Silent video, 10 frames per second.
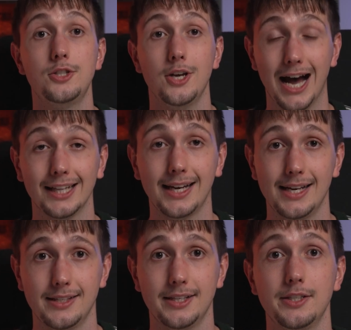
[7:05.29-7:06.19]
To
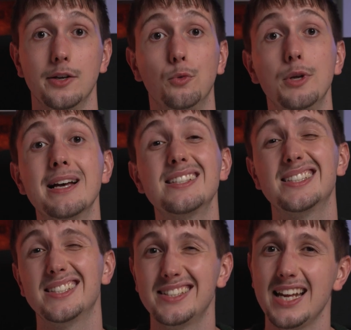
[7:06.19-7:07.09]
analyze it, we
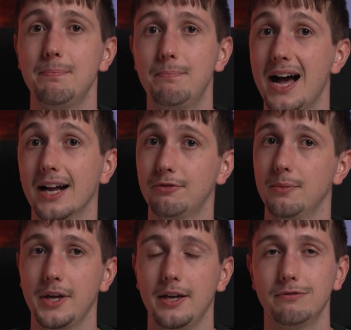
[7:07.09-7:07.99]
must step back
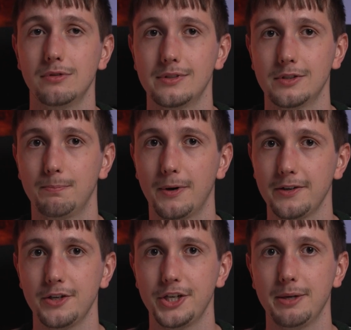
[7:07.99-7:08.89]
from the influencer
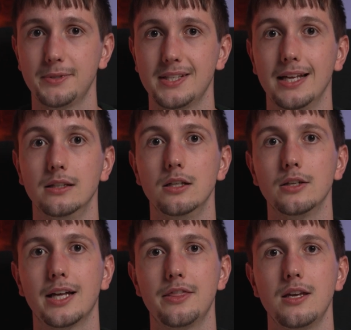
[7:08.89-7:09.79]
partnerships and
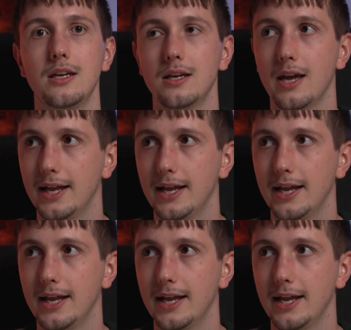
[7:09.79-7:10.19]
look at the